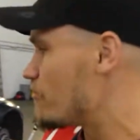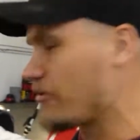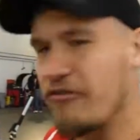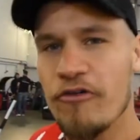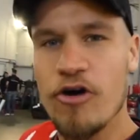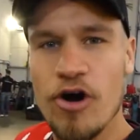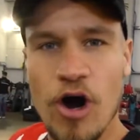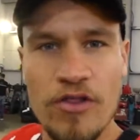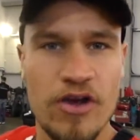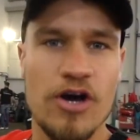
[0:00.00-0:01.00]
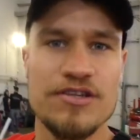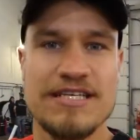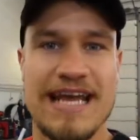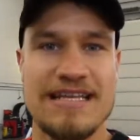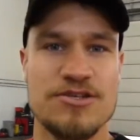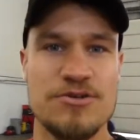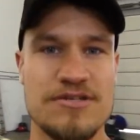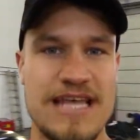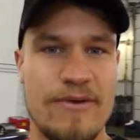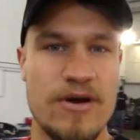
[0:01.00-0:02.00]
Before, on the
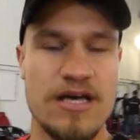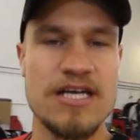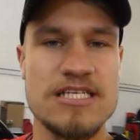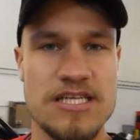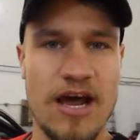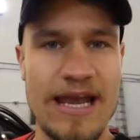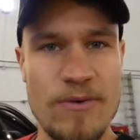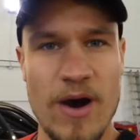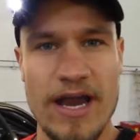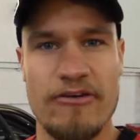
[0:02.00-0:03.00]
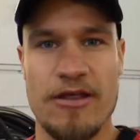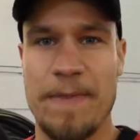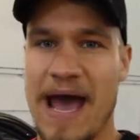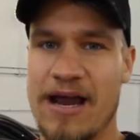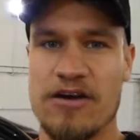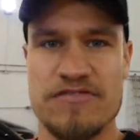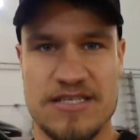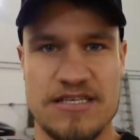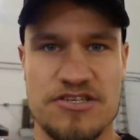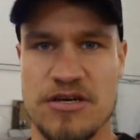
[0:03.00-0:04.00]
Continentals, they were slightly wider at the back,
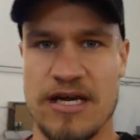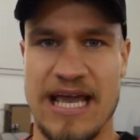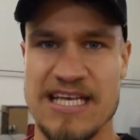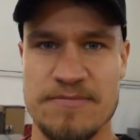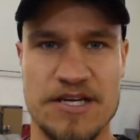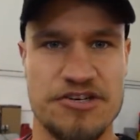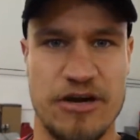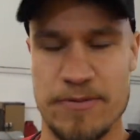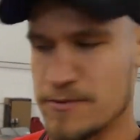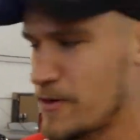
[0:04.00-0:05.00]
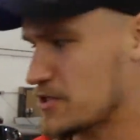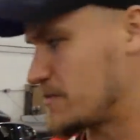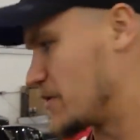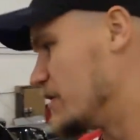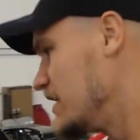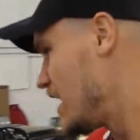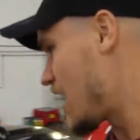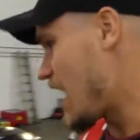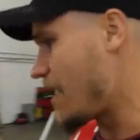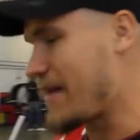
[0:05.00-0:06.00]
obviously to try and get as much grip as possible,
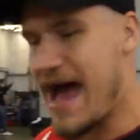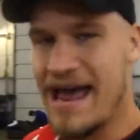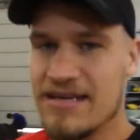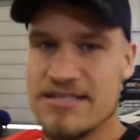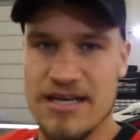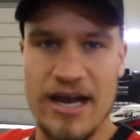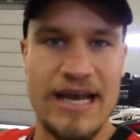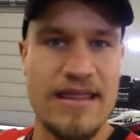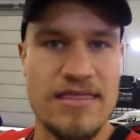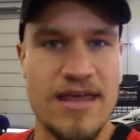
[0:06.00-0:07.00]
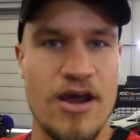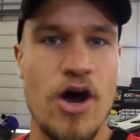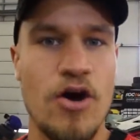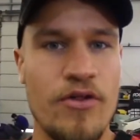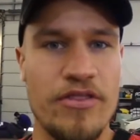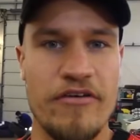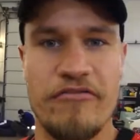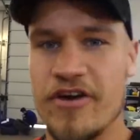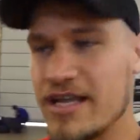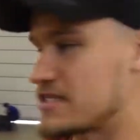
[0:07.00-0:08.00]
and slightly thinner on the
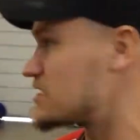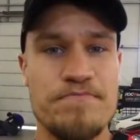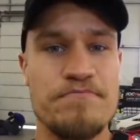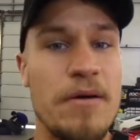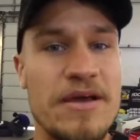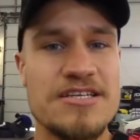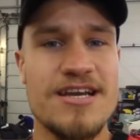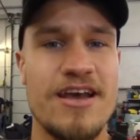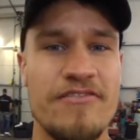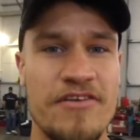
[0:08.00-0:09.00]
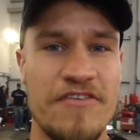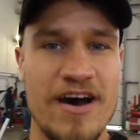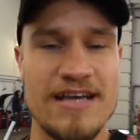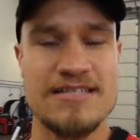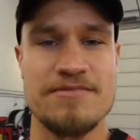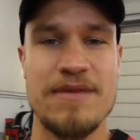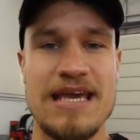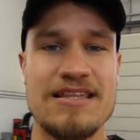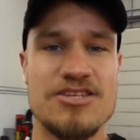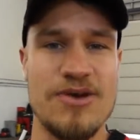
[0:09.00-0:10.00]
front. But Michelin have advised
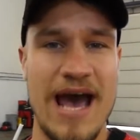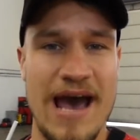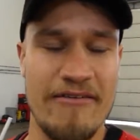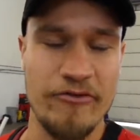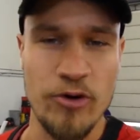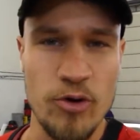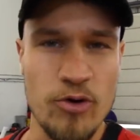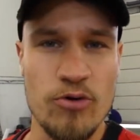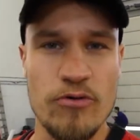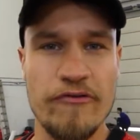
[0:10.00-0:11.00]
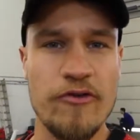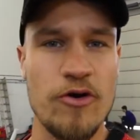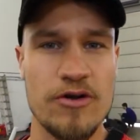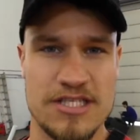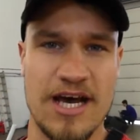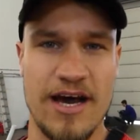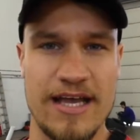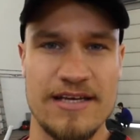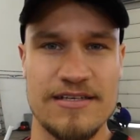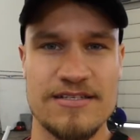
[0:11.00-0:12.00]
me to have all 4
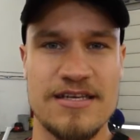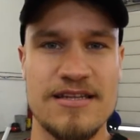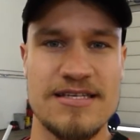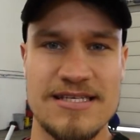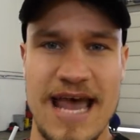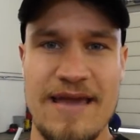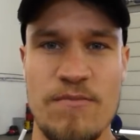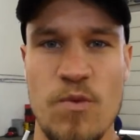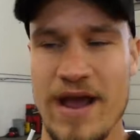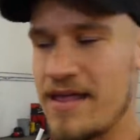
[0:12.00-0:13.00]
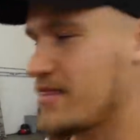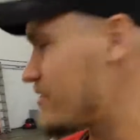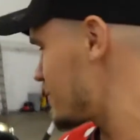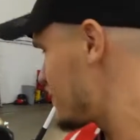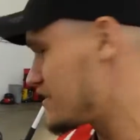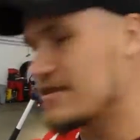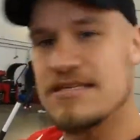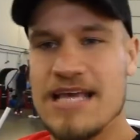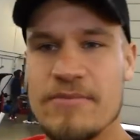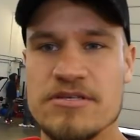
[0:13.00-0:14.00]
tyres the same width, the
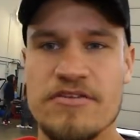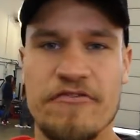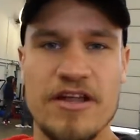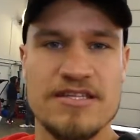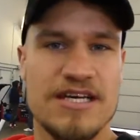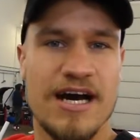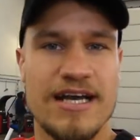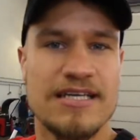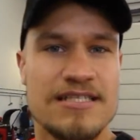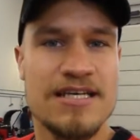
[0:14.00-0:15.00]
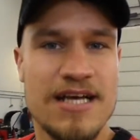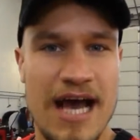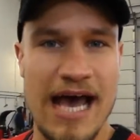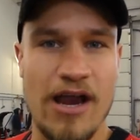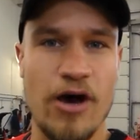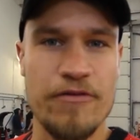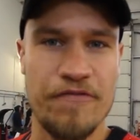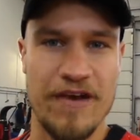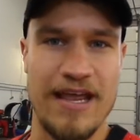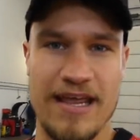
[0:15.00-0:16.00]
same as the front tyres, and
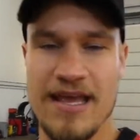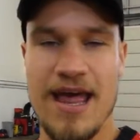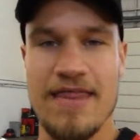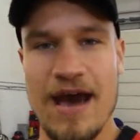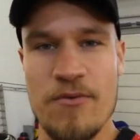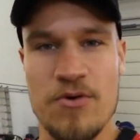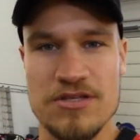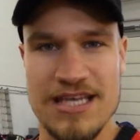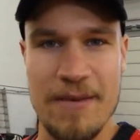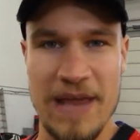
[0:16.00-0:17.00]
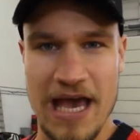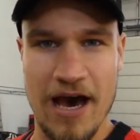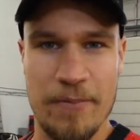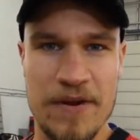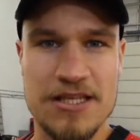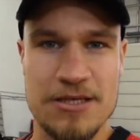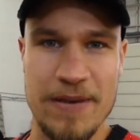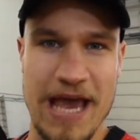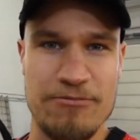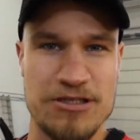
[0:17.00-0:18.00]
hopefully that will set me up to
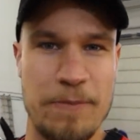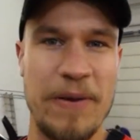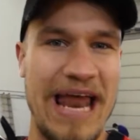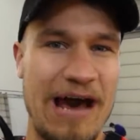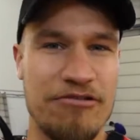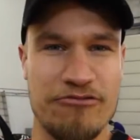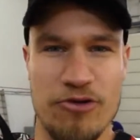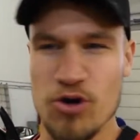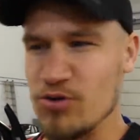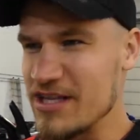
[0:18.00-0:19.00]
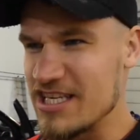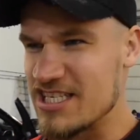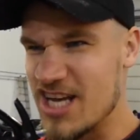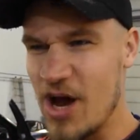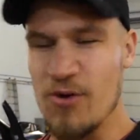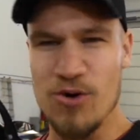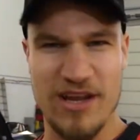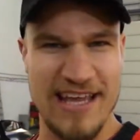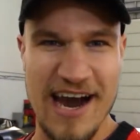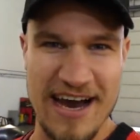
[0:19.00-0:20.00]
be able to plough through all of the snow, all
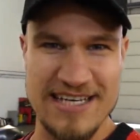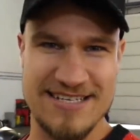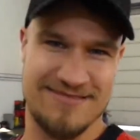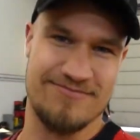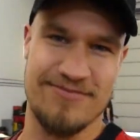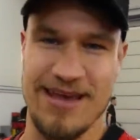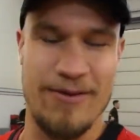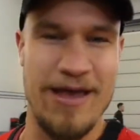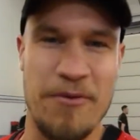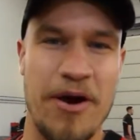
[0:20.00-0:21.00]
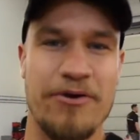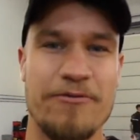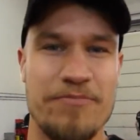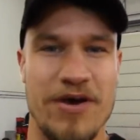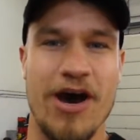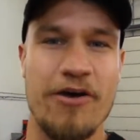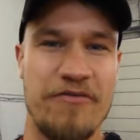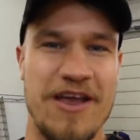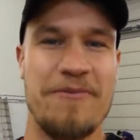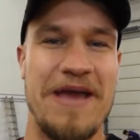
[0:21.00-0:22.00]
of the ice. It won't, but
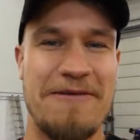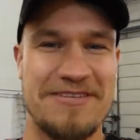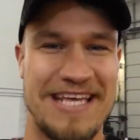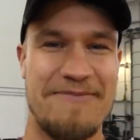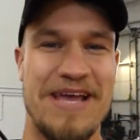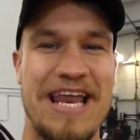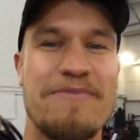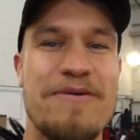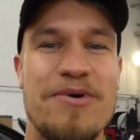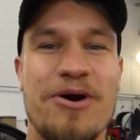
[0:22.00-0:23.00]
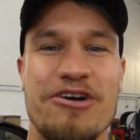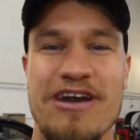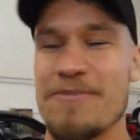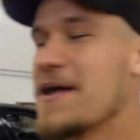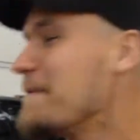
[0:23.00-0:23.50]
hopefully it'll be able to get me a little bit more grip.